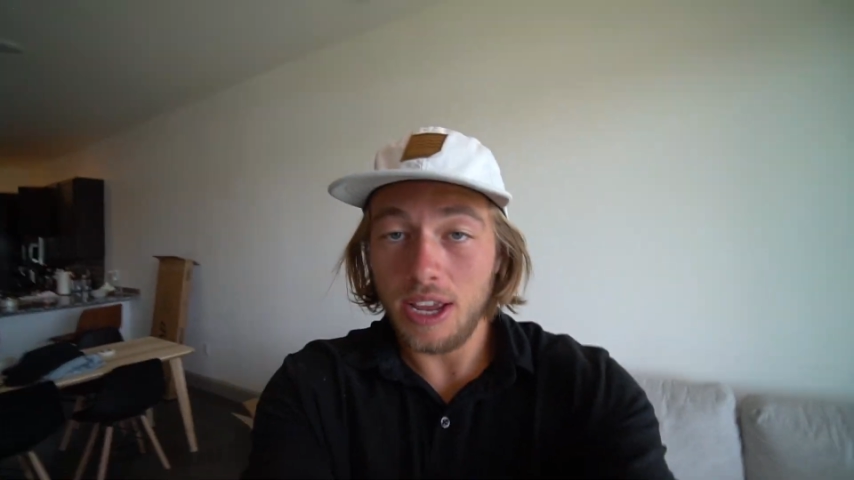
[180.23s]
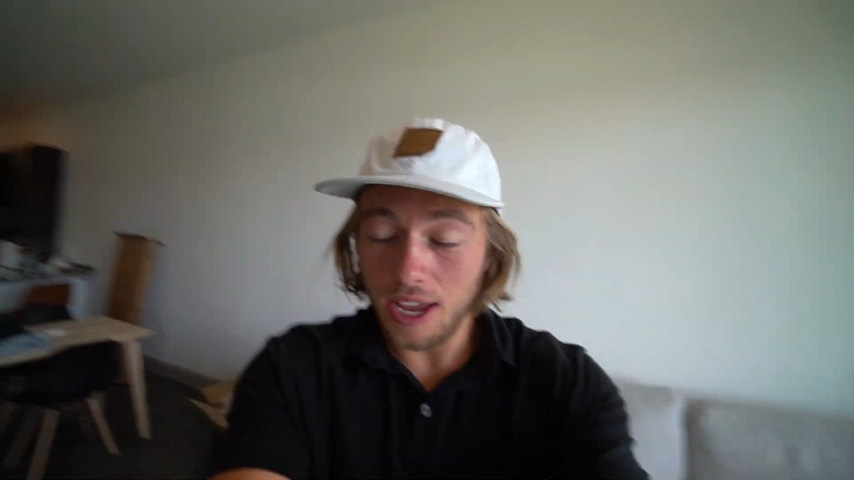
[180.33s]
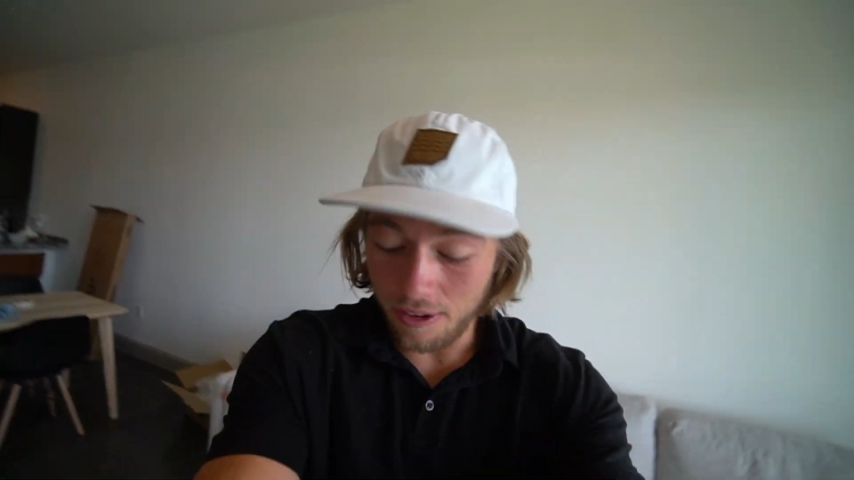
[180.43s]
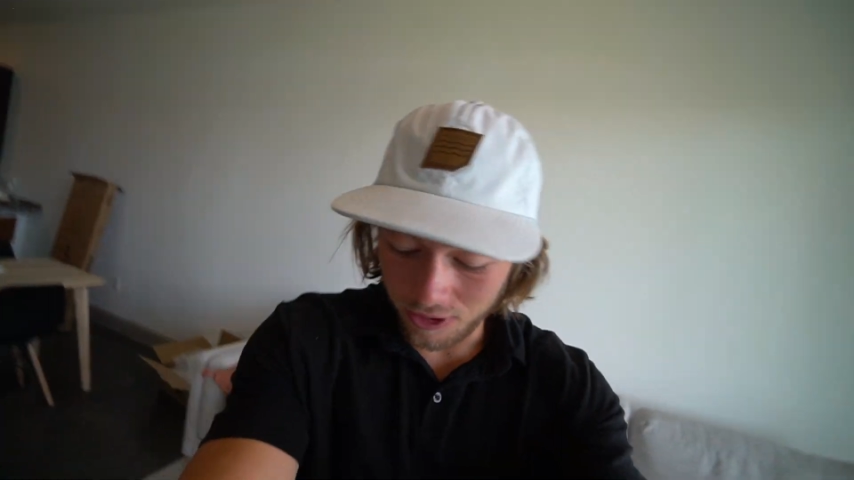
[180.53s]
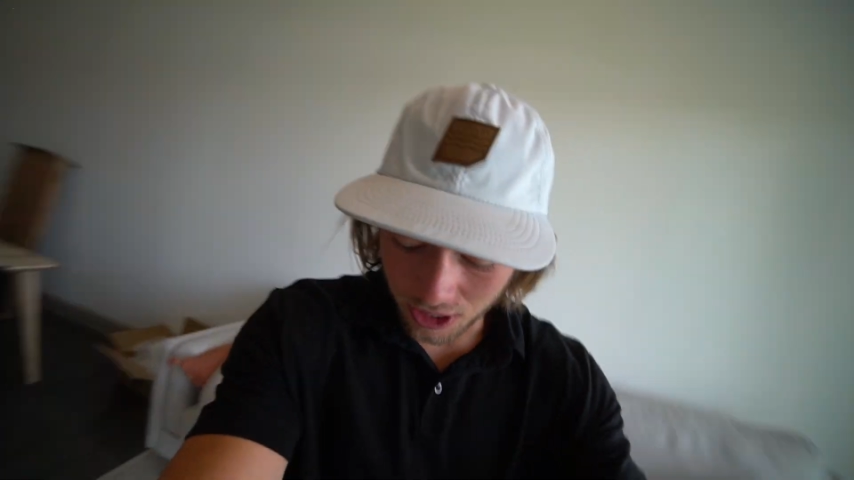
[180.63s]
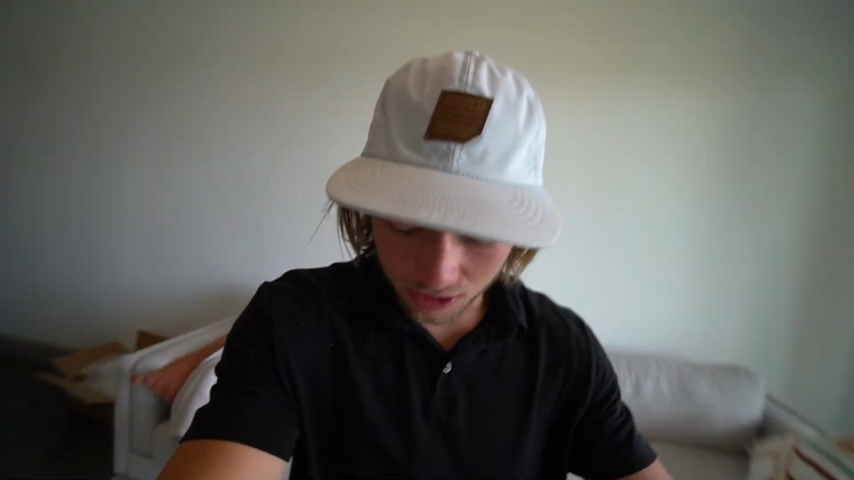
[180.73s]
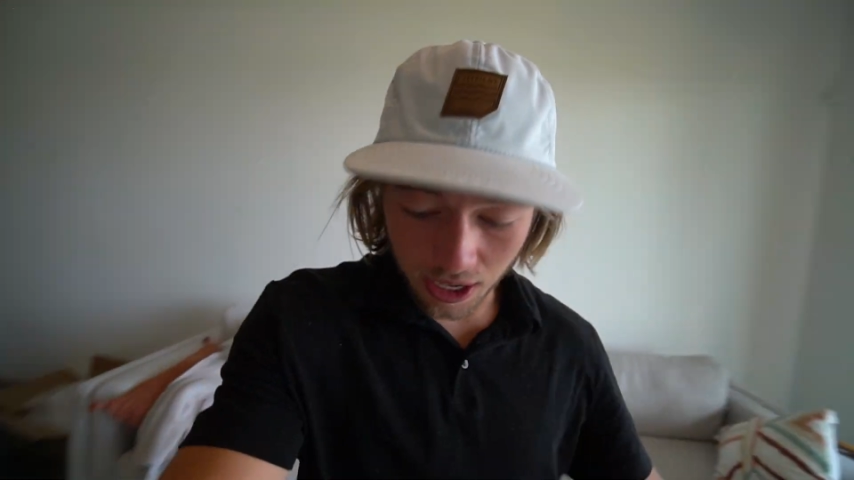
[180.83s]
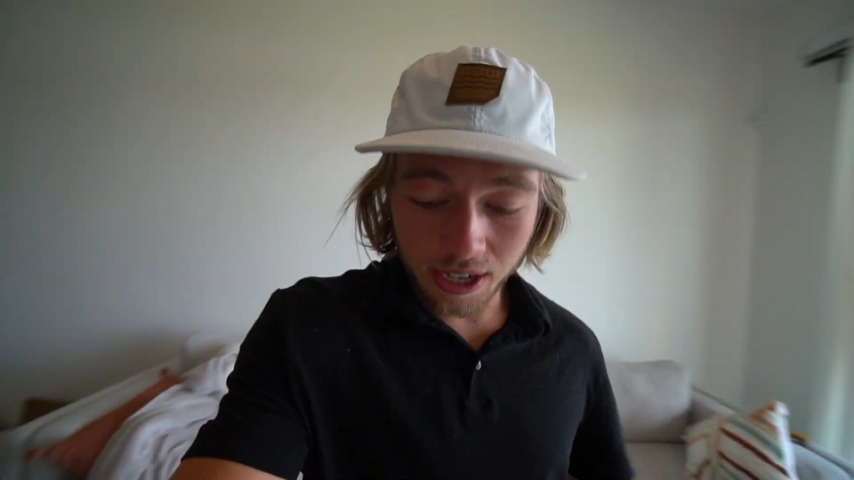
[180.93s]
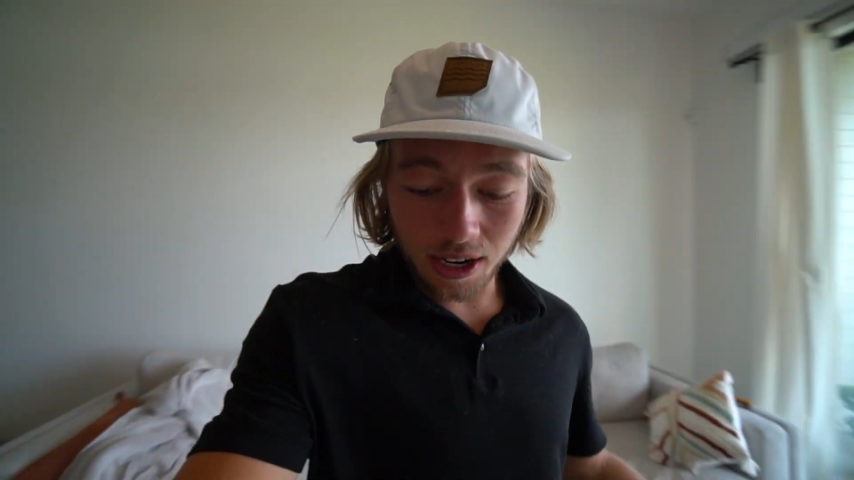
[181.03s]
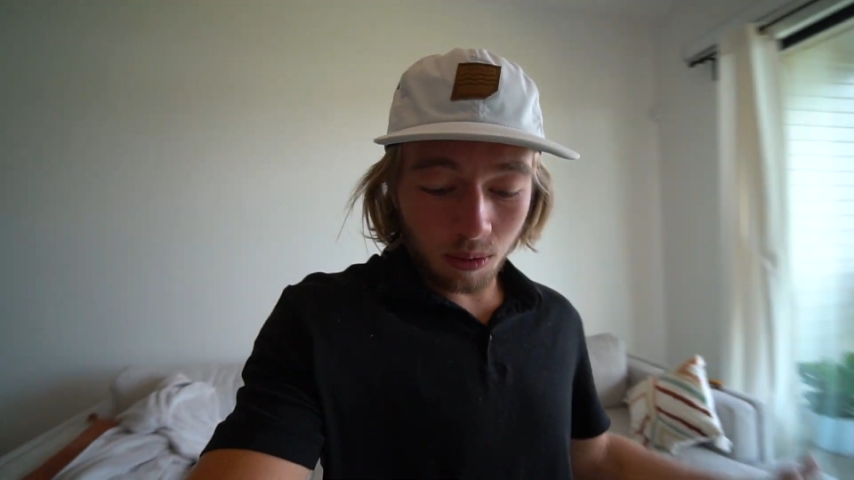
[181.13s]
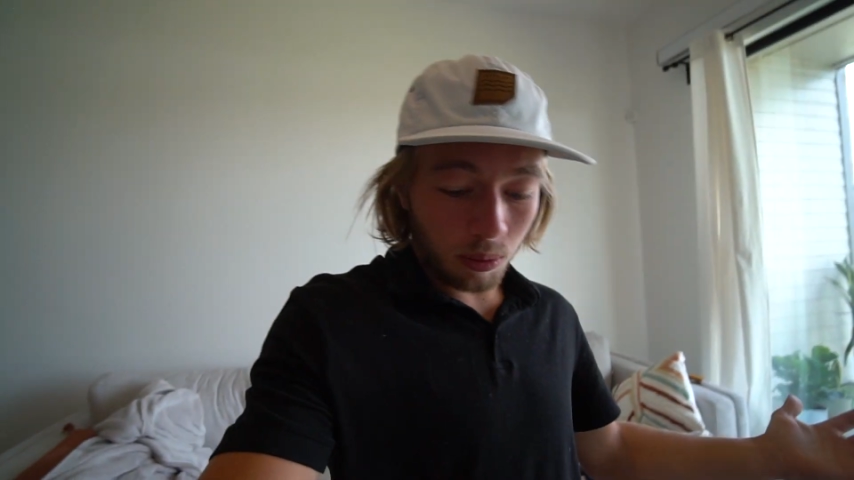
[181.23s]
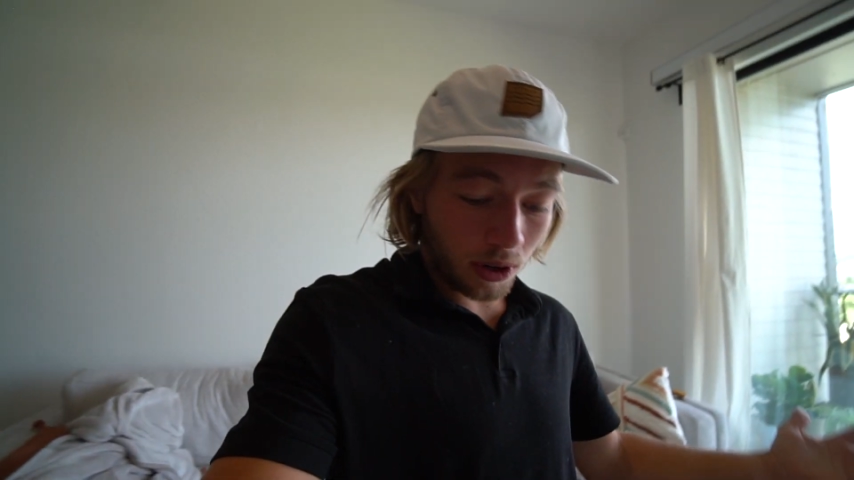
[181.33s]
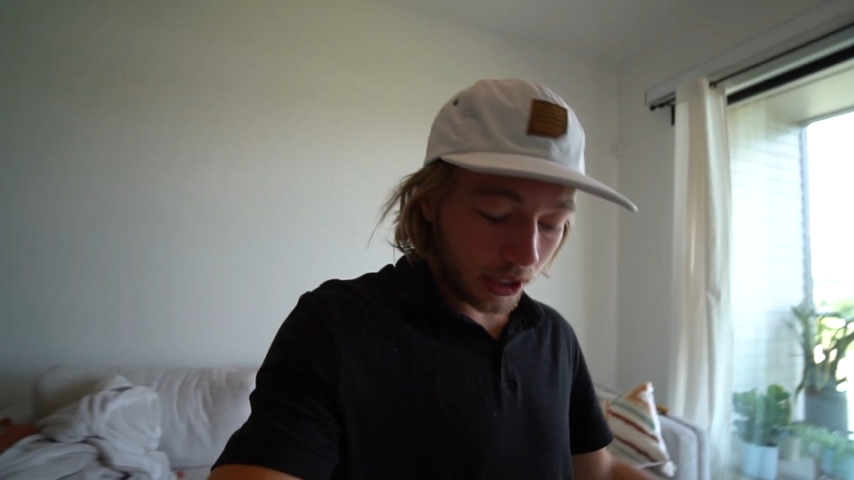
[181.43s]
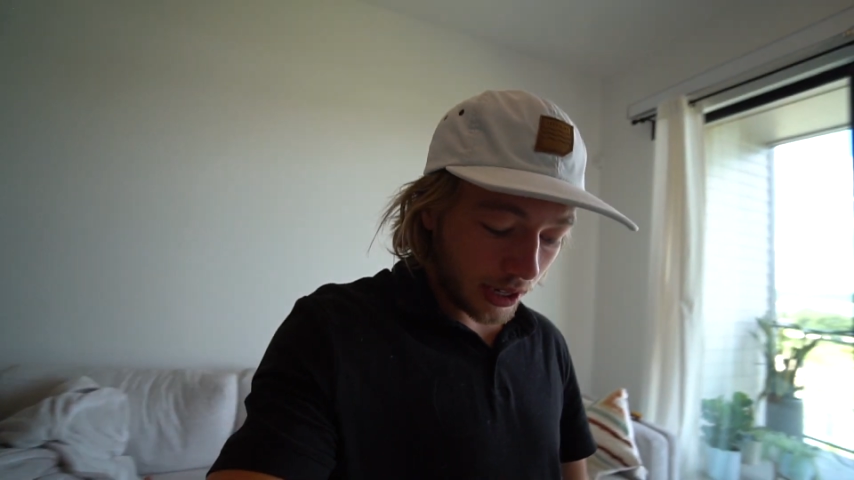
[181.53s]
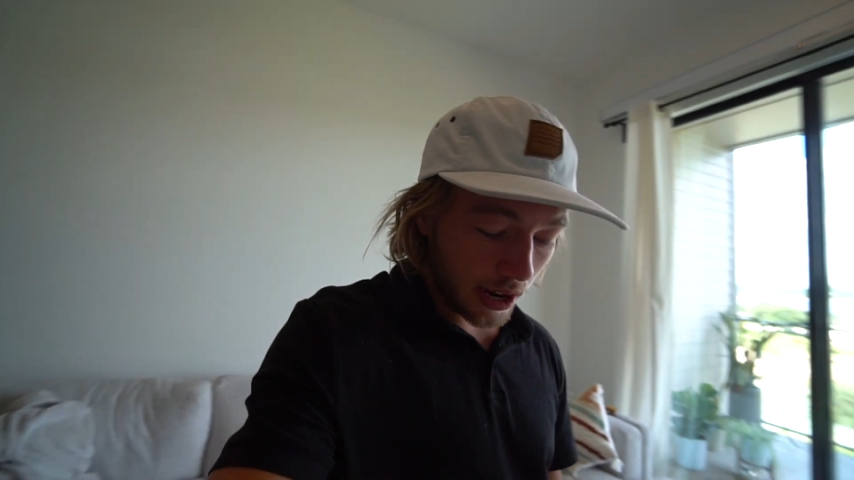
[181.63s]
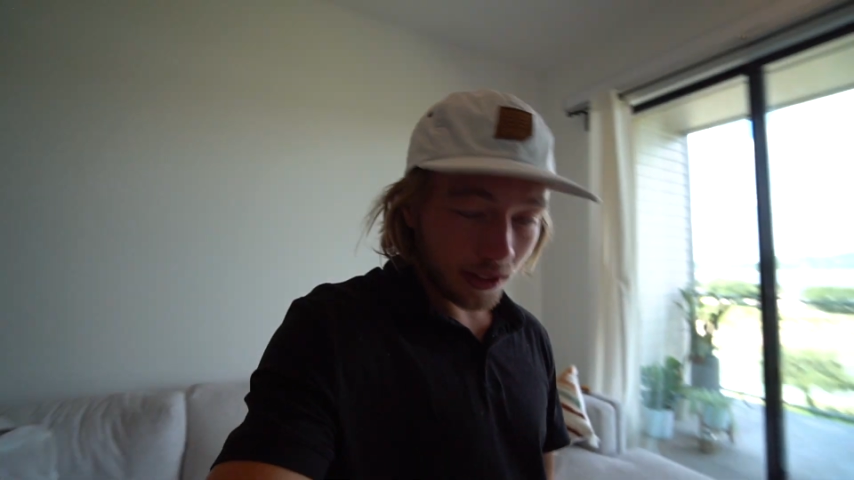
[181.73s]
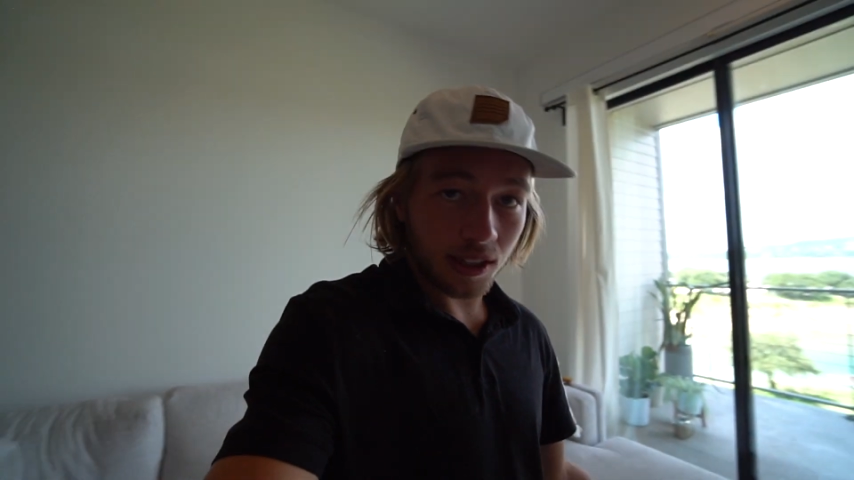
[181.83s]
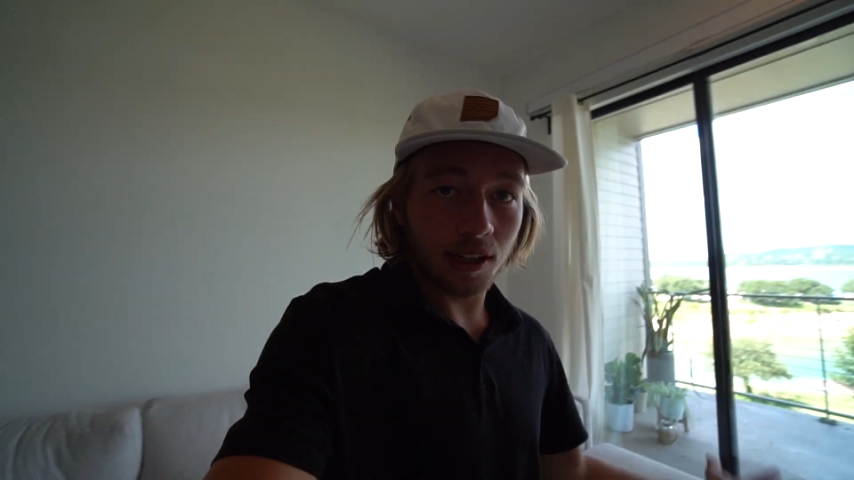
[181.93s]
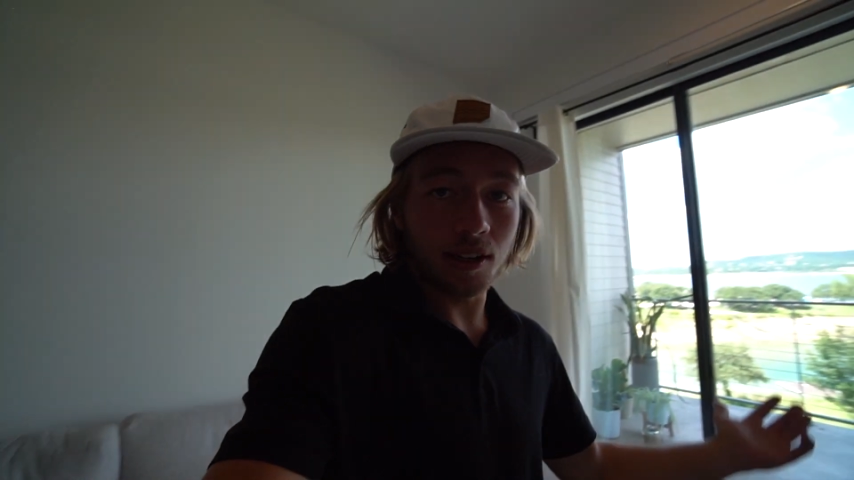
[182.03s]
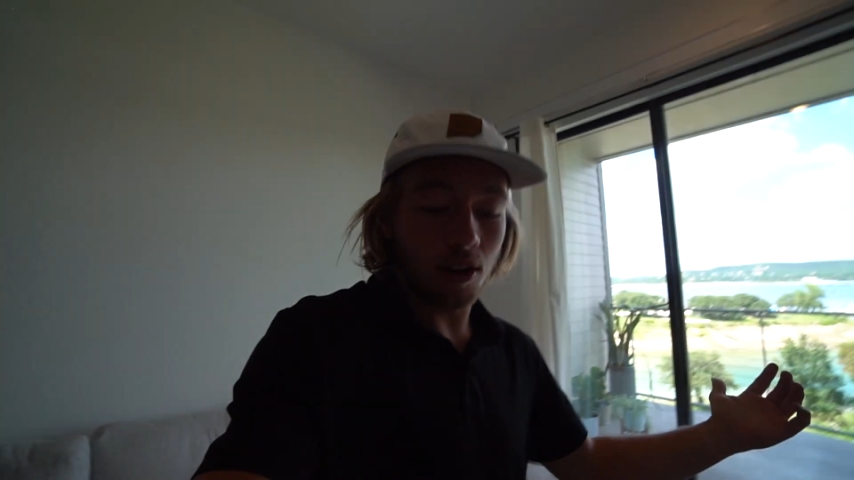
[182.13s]
if it doesn't end up working out,
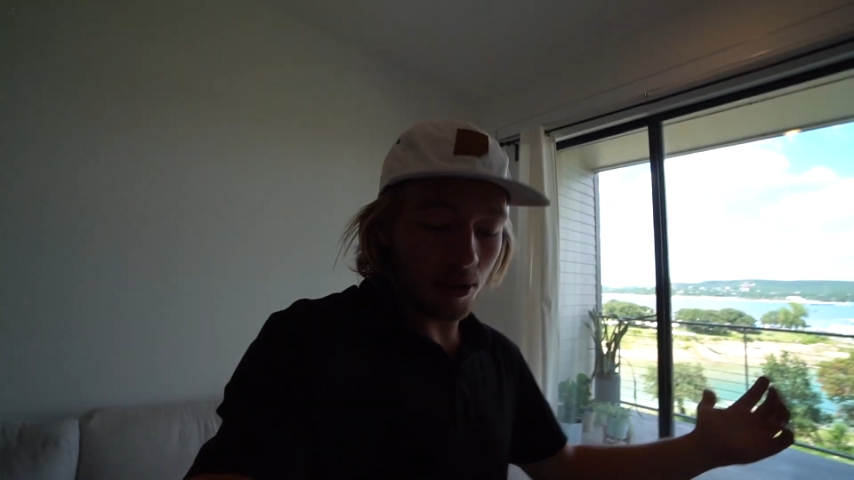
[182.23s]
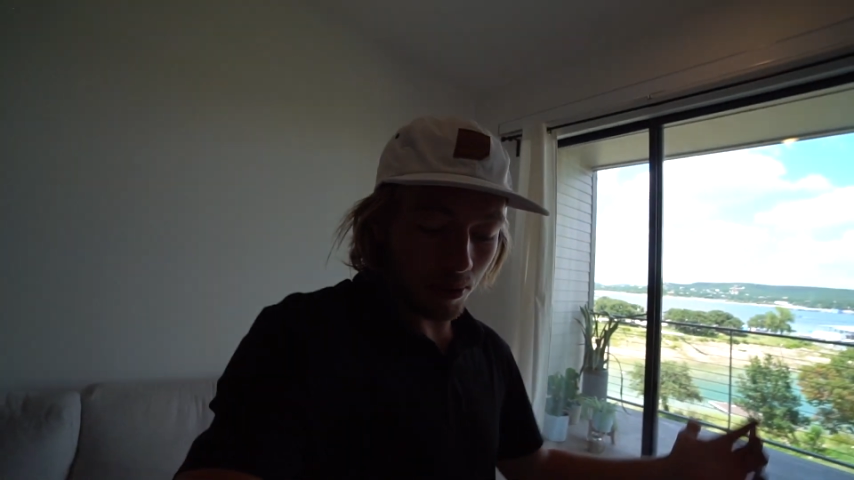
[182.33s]
then oh